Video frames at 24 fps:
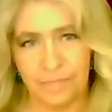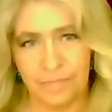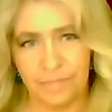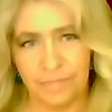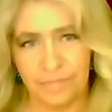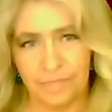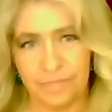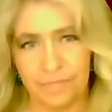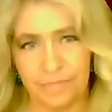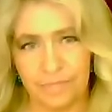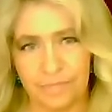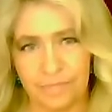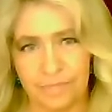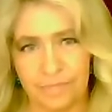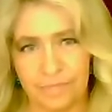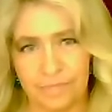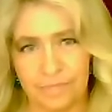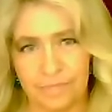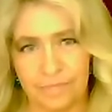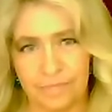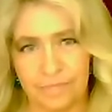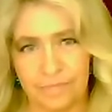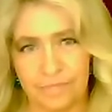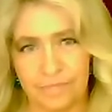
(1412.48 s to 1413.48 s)

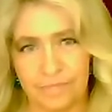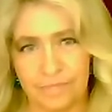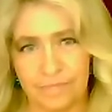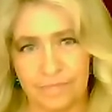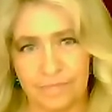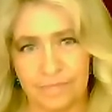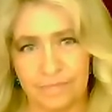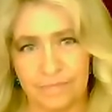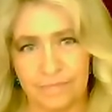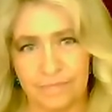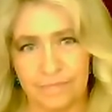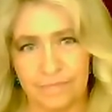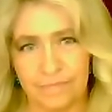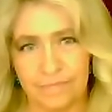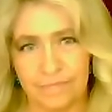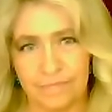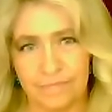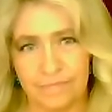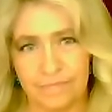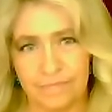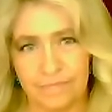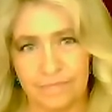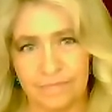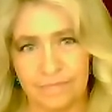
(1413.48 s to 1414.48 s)

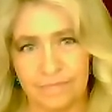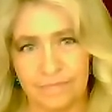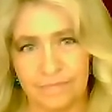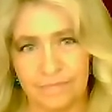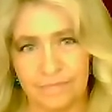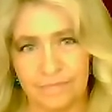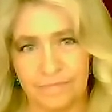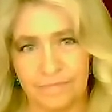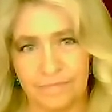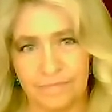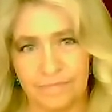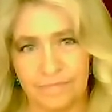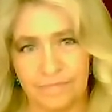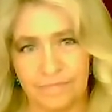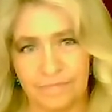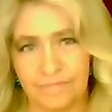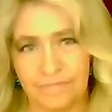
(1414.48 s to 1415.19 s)
(not speaking)